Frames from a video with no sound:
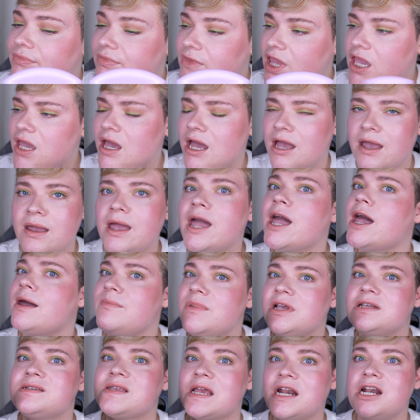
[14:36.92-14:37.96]
yeah,
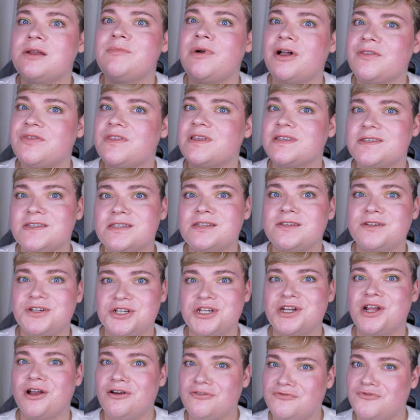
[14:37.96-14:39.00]
I'm excited about this
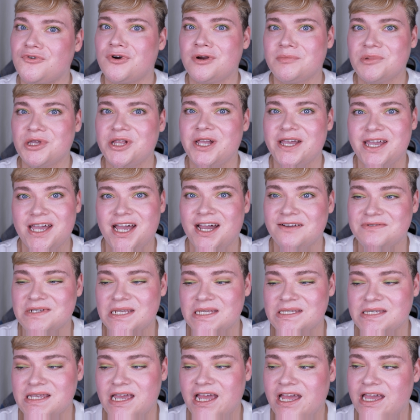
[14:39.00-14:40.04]
Chanel formula, I have
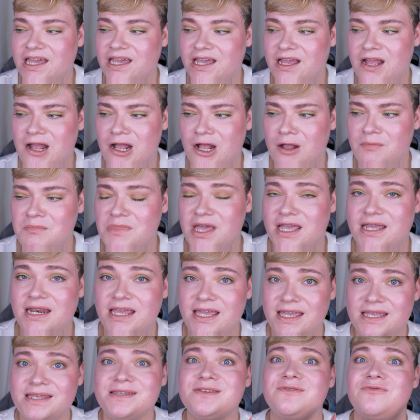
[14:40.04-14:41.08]
to say. It
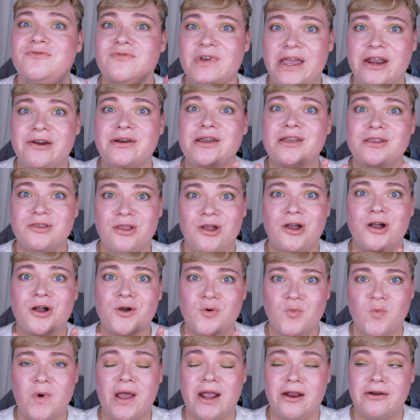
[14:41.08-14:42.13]
is very
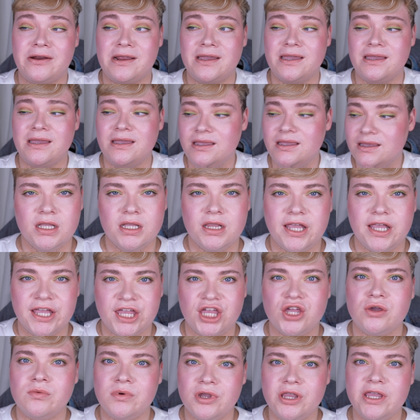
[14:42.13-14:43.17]
long wearing. Like,
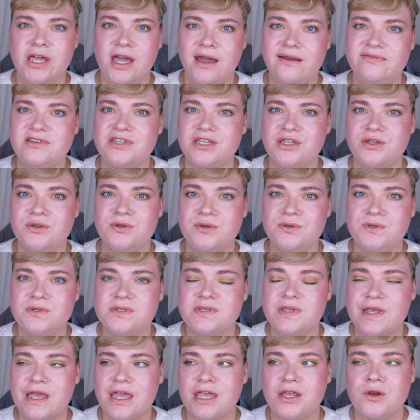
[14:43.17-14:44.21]
you really have to
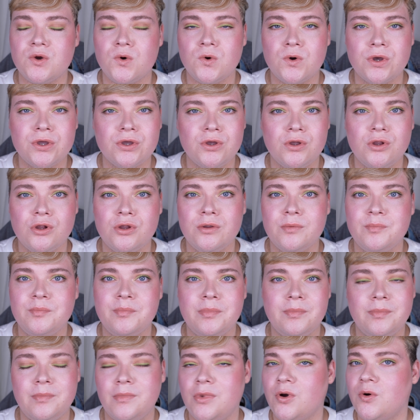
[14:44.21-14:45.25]
use like an oil
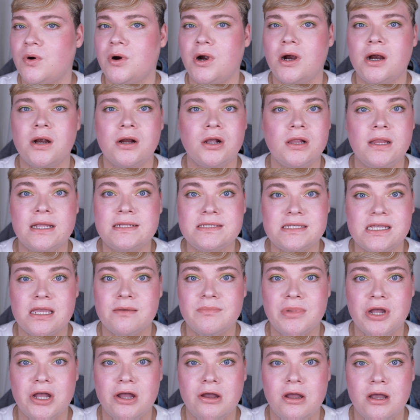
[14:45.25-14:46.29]
or cleansing
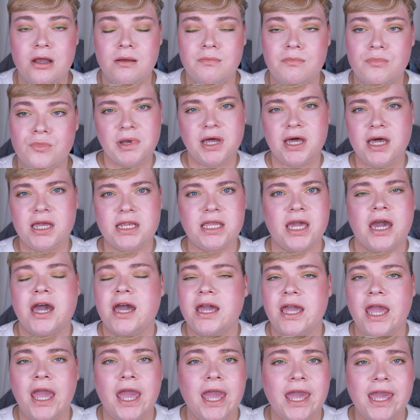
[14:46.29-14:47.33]
balm. But yeah,
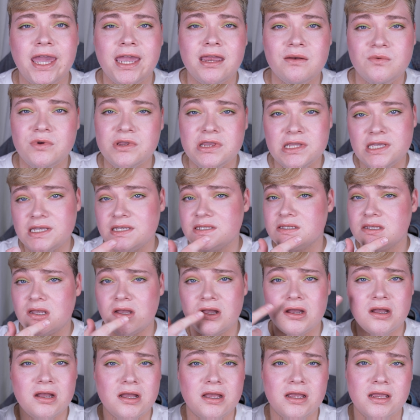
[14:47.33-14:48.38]
I ate with these
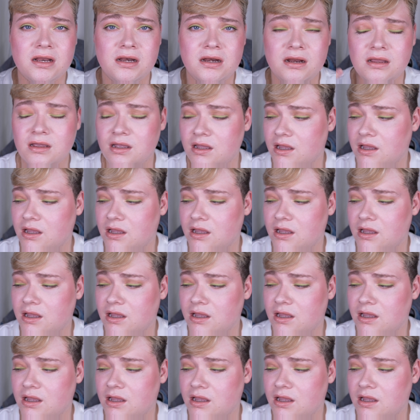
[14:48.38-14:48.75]
on,